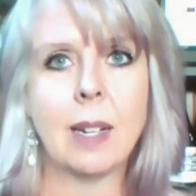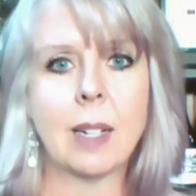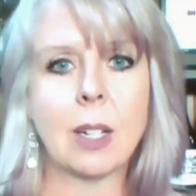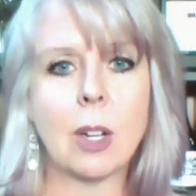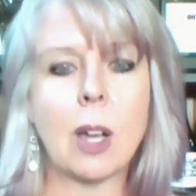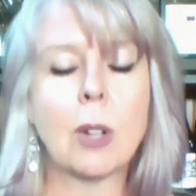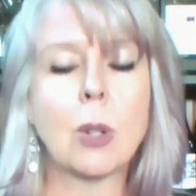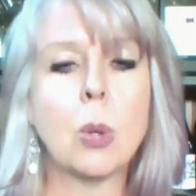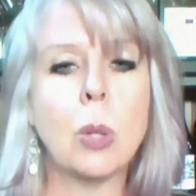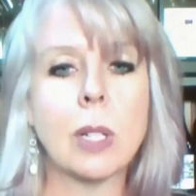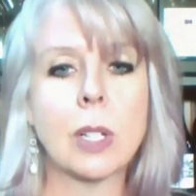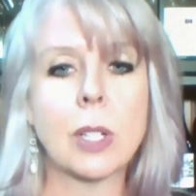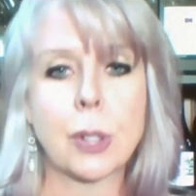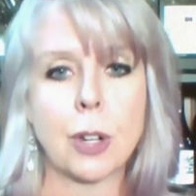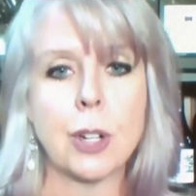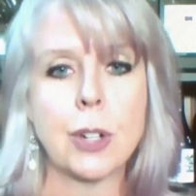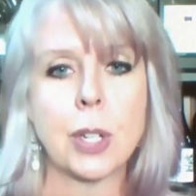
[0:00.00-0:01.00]
a, a, cool
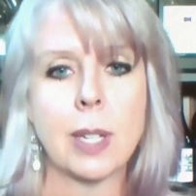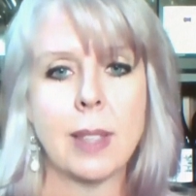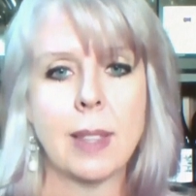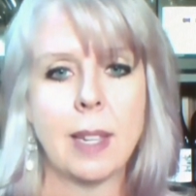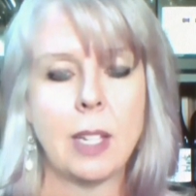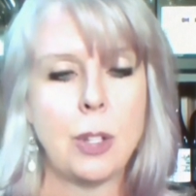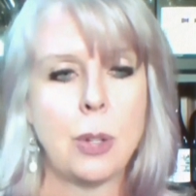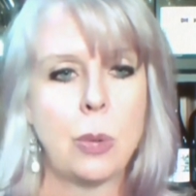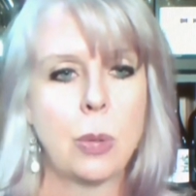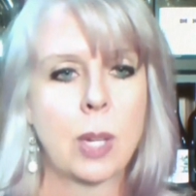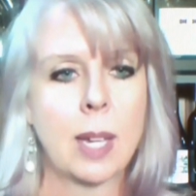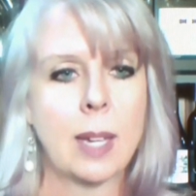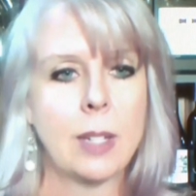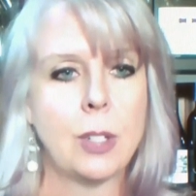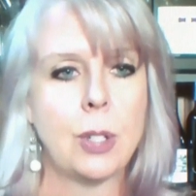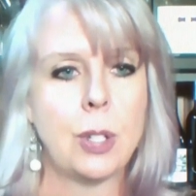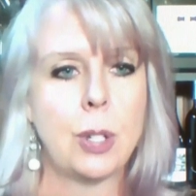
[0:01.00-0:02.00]
excursion that you
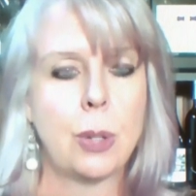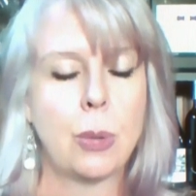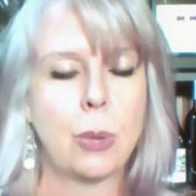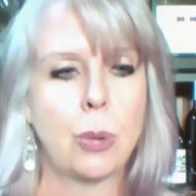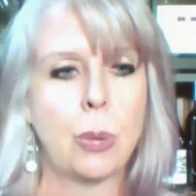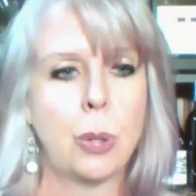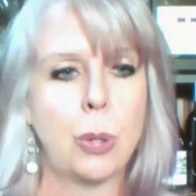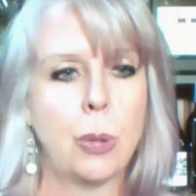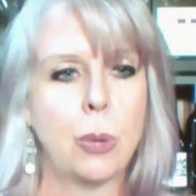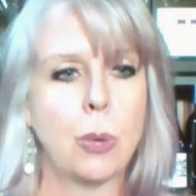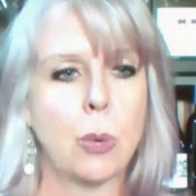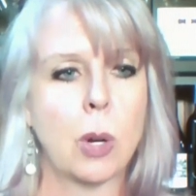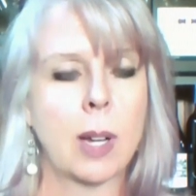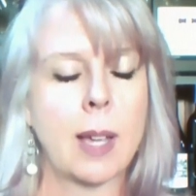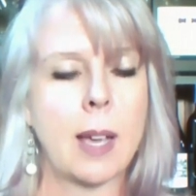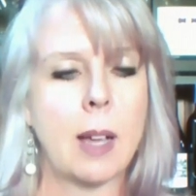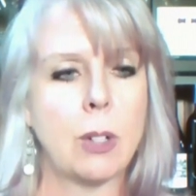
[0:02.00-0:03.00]
can do through
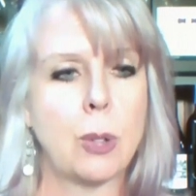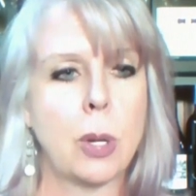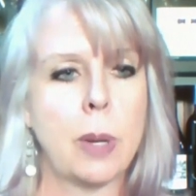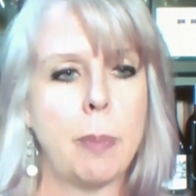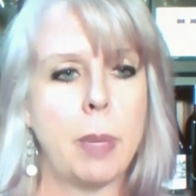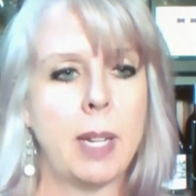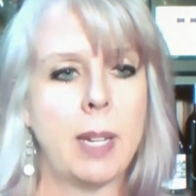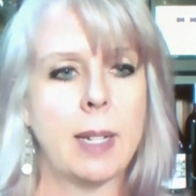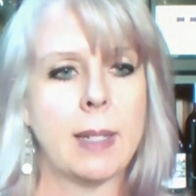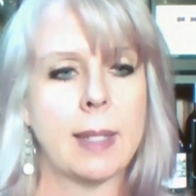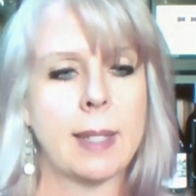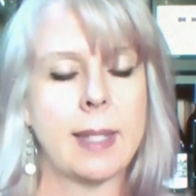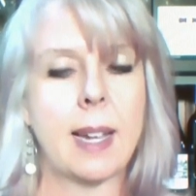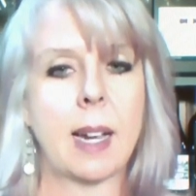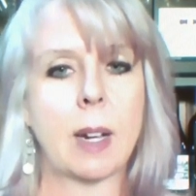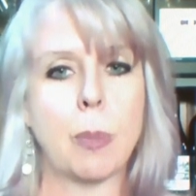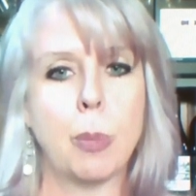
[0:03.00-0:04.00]
NorCal Trippin
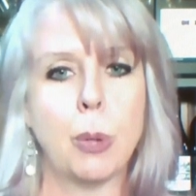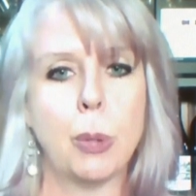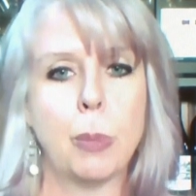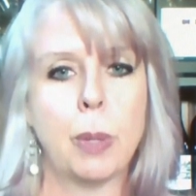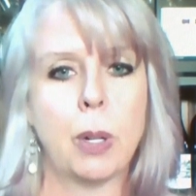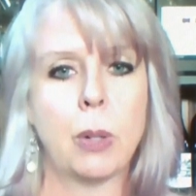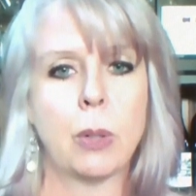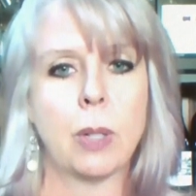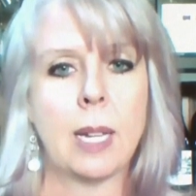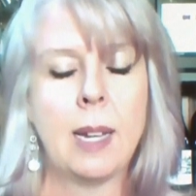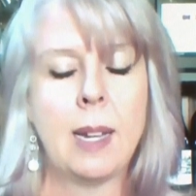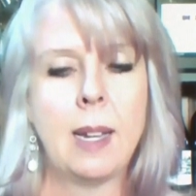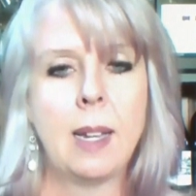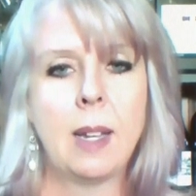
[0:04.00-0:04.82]
and Sac Brew Boat,